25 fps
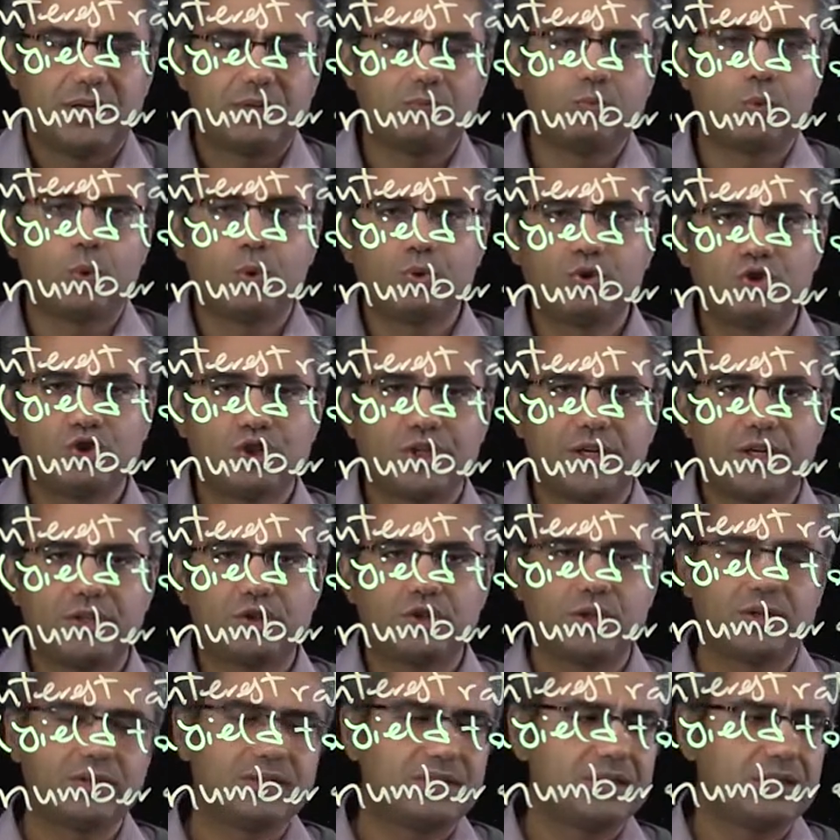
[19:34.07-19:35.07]
It won't change
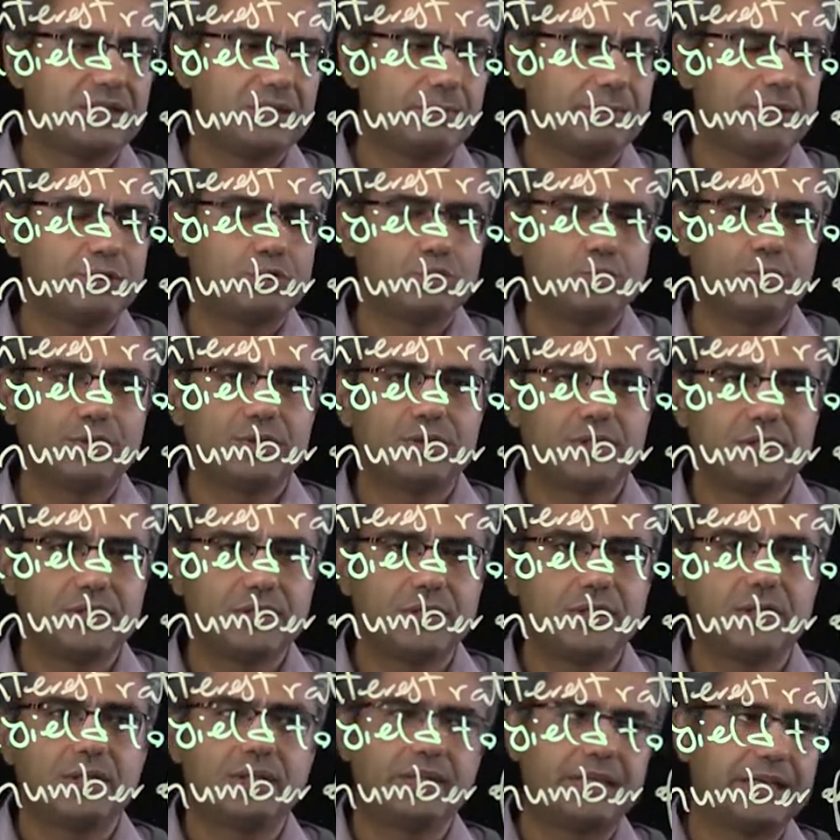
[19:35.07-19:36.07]
until the
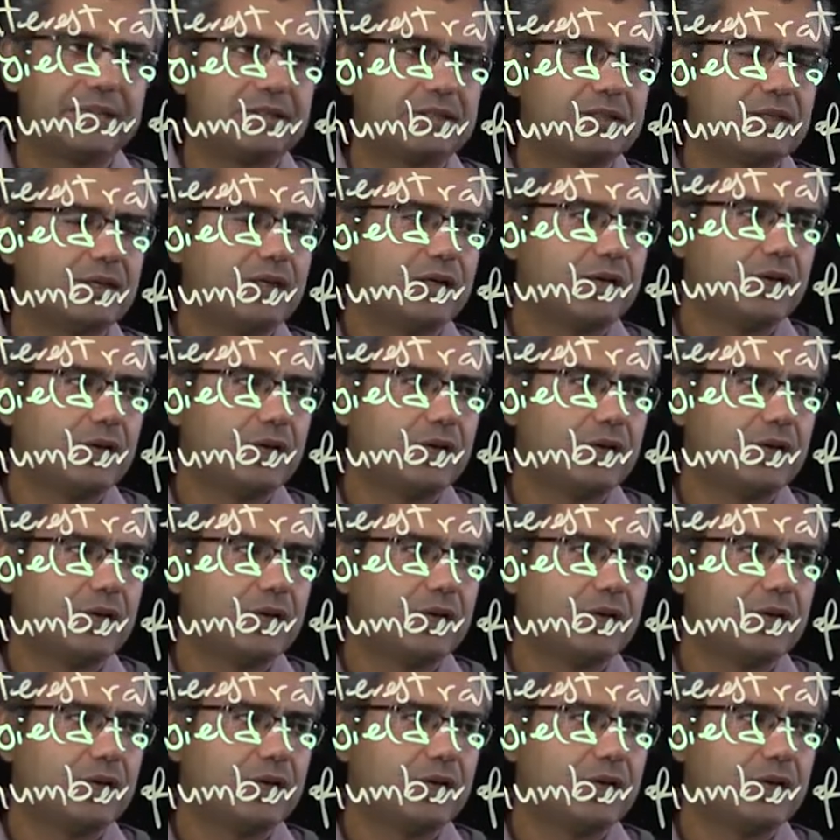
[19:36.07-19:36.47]
maturity that